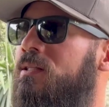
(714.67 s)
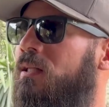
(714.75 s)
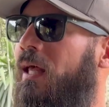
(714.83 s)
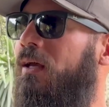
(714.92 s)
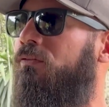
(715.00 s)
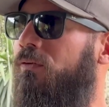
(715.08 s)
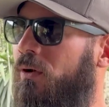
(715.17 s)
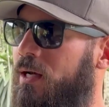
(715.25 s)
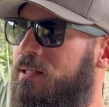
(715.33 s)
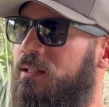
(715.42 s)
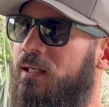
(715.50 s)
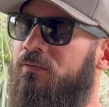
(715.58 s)
like for
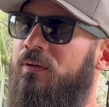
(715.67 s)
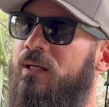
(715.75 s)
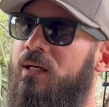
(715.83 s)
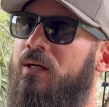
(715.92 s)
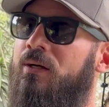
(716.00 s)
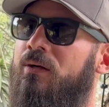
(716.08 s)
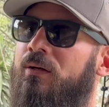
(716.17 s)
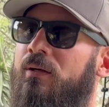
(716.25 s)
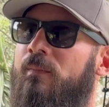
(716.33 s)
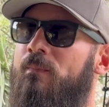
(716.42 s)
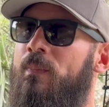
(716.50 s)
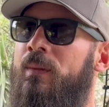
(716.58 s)
us living here.
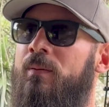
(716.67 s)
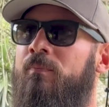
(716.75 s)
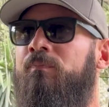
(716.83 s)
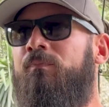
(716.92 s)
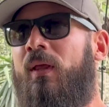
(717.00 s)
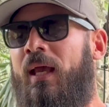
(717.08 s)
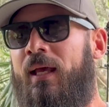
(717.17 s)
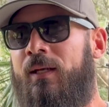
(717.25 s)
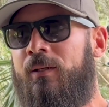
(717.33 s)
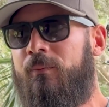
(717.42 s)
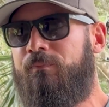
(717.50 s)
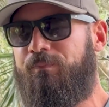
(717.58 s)

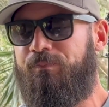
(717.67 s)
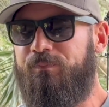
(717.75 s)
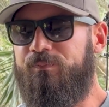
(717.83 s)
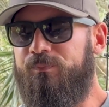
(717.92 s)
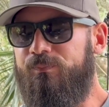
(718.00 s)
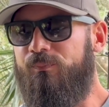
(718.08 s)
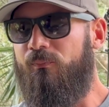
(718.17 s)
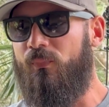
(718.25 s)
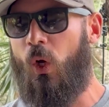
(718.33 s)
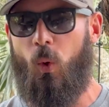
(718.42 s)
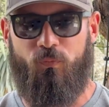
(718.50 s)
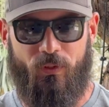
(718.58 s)
And
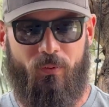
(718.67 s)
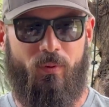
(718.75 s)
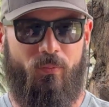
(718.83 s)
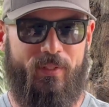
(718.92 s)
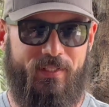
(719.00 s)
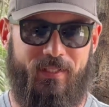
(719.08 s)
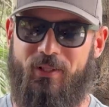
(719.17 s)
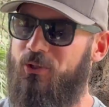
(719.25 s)
hopefully when we see the